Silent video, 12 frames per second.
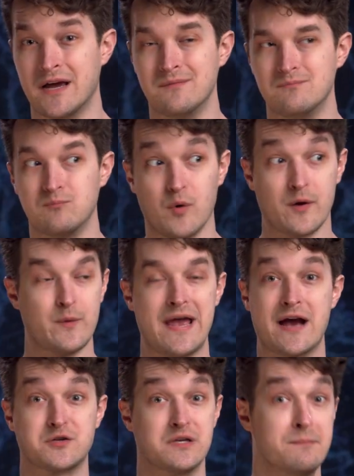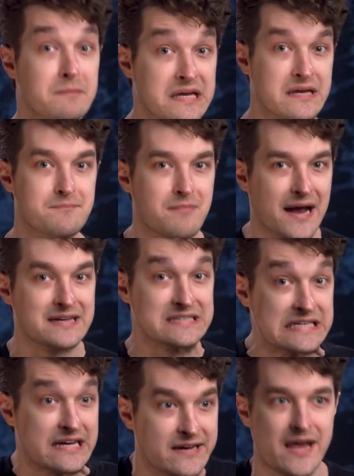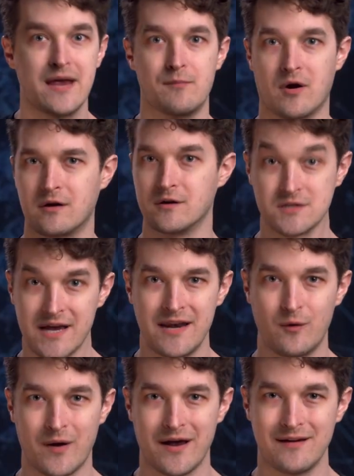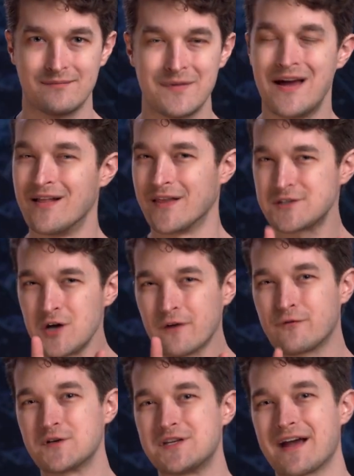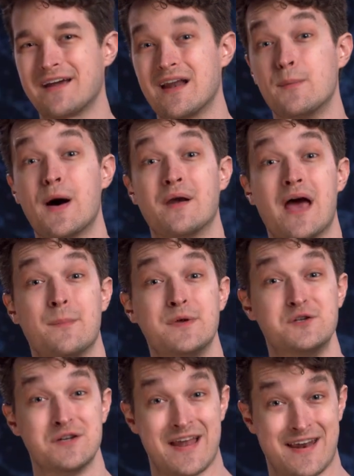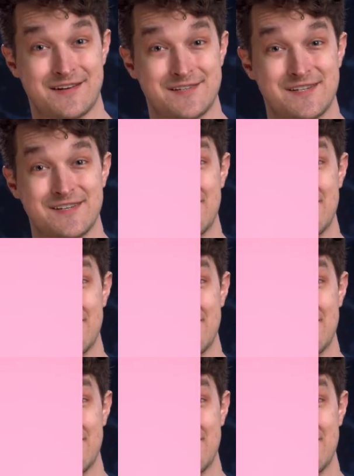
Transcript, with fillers: And what do we actually mean by DNA markers anyway? Let's talk for a second about epigenetics.